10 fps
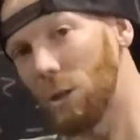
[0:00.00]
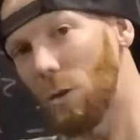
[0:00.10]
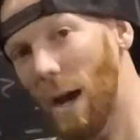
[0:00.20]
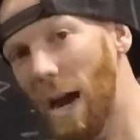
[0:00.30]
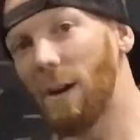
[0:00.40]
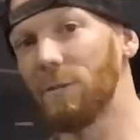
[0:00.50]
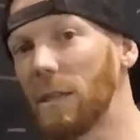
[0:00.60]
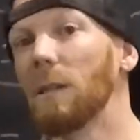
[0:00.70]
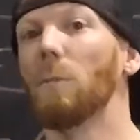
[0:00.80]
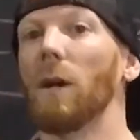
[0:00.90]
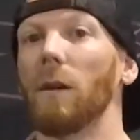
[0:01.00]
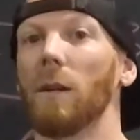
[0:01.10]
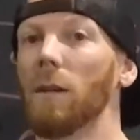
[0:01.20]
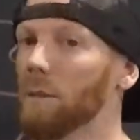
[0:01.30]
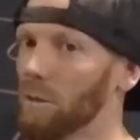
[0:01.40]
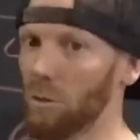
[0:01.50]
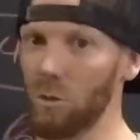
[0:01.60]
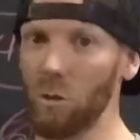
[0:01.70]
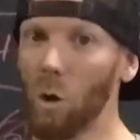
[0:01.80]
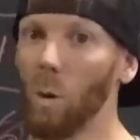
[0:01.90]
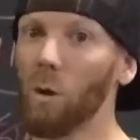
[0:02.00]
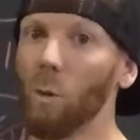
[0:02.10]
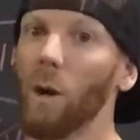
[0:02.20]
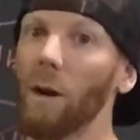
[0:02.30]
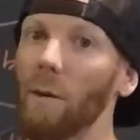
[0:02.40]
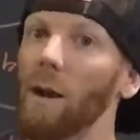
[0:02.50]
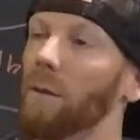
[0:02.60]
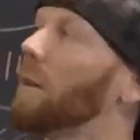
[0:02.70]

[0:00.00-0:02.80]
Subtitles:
you have to eat better. There's no other way around it.